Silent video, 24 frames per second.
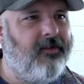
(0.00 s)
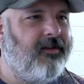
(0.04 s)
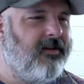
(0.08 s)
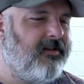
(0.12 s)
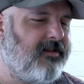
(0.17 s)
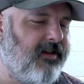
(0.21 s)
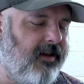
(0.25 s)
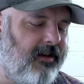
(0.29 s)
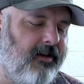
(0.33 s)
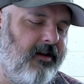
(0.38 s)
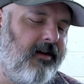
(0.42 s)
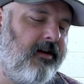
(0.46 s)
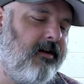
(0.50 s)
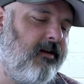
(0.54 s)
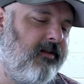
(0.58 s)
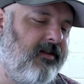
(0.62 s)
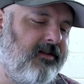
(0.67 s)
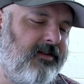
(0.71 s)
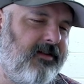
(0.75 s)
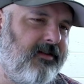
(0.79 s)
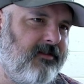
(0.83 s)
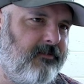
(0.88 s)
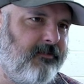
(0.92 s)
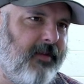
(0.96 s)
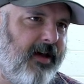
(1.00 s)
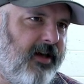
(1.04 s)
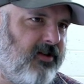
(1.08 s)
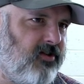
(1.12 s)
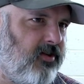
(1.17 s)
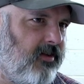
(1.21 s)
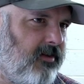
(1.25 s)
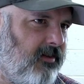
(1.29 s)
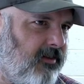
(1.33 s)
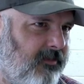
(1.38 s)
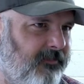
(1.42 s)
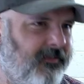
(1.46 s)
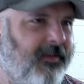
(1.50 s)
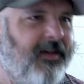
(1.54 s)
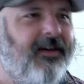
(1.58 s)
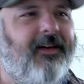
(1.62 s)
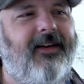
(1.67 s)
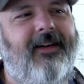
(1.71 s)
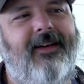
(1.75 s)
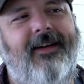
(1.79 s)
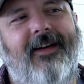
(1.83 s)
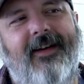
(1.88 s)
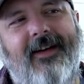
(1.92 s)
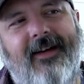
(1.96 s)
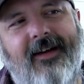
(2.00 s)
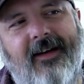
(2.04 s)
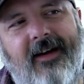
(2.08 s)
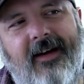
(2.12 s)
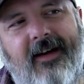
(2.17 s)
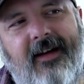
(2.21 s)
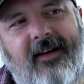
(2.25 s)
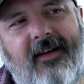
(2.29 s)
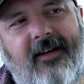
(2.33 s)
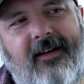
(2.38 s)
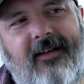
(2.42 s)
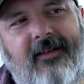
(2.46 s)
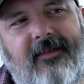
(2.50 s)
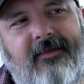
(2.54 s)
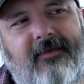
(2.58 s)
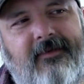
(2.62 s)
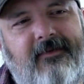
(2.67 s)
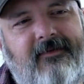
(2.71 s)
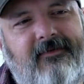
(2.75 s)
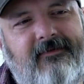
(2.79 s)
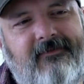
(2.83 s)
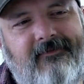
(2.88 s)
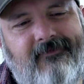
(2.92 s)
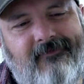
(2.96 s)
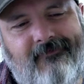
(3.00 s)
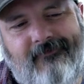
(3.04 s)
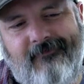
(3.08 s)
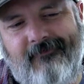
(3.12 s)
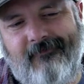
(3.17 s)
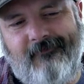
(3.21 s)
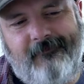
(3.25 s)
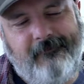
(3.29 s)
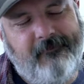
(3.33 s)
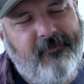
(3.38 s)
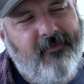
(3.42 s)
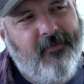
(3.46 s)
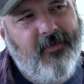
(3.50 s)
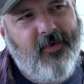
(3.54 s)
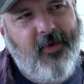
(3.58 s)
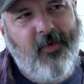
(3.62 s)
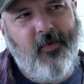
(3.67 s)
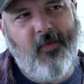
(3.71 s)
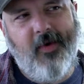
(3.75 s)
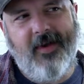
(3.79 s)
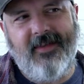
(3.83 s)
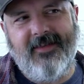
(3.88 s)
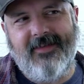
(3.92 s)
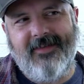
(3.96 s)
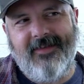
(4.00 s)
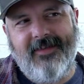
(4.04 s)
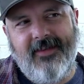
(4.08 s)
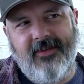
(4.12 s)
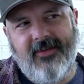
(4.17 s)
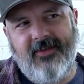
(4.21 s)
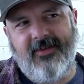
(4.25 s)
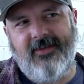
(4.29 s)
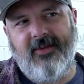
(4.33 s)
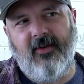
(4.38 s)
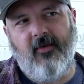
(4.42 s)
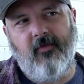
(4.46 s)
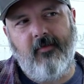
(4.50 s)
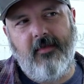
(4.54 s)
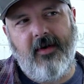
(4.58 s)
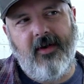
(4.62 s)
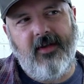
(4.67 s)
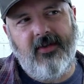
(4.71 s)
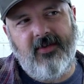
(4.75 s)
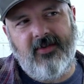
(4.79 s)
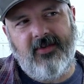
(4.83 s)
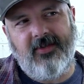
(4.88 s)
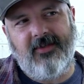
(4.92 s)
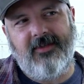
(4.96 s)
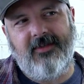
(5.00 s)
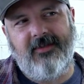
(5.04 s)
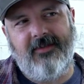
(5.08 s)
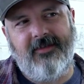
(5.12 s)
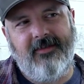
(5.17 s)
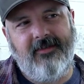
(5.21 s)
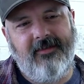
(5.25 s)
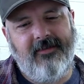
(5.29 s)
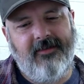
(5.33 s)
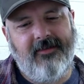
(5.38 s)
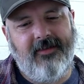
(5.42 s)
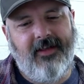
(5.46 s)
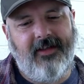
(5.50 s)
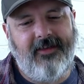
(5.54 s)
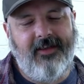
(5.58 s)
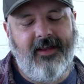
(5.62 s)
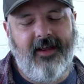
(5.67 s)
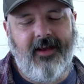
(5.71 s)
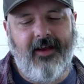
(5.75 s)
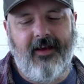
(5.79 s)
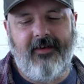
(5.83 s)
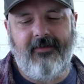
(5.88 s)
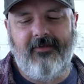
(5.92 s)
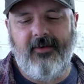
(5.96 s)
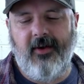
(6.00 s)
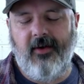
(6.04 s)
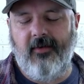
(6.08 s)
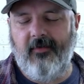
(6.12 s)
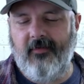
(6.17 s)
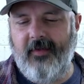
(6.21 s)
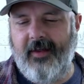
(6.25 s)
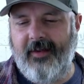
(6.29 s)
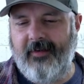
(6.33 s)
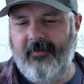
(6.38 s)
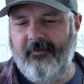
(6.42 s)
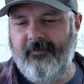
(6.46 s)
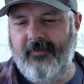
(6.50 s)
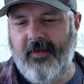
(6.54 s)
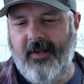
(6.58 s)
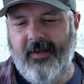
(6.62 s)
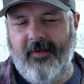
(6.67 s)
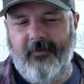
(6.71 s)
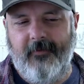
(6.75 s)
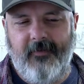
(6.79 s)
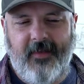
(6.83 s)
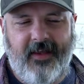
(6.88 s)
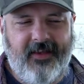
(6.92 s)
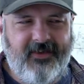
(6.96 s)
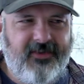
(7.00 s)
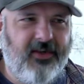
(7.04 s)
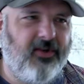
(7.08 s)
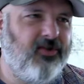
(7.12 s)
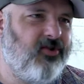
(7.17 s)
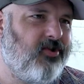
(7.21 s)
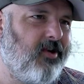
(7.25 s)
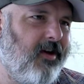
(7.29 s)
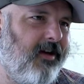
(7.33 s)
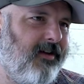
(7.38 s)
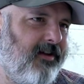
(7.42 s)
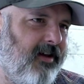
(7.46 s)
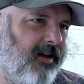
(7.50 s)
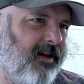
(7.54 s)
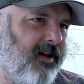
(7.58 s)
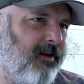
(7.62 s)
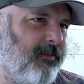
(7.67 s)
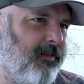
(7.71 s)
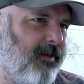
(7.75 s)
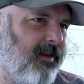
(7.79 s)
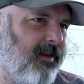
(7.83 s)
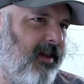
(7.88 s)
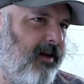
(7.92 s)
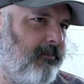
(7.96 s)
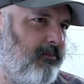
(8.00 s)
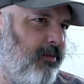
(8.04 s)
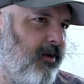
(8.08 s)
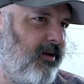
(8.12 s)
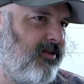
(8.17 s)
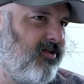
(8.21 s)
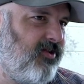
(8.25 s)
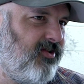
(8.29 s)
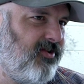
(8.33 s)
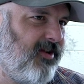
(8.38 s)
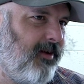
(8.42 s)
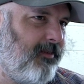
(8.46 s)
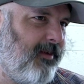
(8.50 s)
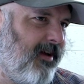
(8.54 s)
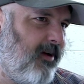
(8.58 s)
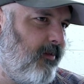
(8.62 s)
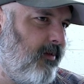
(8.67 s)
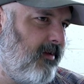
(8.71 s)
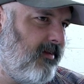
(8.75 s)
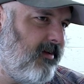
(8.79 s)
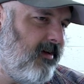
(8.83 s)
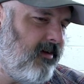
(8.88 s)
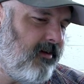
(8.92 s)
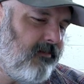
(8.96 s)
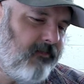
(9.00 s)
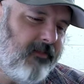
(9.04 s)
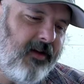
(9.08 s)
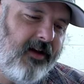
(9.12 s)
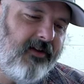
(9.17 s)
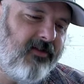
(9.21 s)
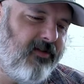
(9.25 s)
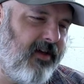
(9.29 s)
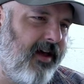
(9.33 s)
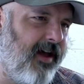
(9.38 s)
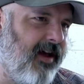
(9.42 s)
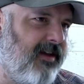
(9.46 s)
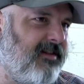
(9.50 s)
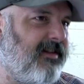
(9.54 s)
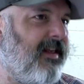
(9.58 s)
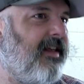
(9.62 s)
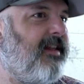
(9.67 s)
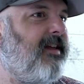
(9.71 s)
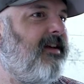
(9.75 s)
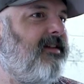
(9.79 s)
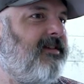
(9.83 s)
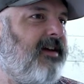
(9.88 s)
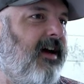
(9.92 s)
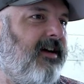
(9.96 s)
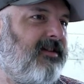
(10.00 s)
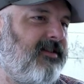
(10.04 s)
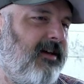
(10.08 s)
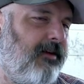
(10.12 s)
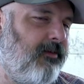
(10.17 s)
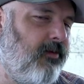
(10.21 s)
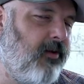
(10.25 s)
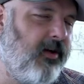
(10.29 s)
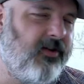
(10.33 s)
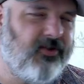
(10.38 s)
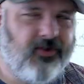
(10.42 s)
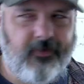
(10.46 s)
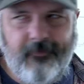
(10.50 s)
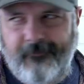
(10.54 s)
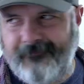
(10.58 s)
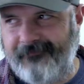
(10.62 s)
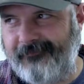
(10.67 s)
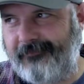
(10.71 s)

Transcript: and yeah. it's like oh this is magical um it wasn't so much like the, i don't know like like sunshine like i mean that book she's coming out with you know like they asked that exact same question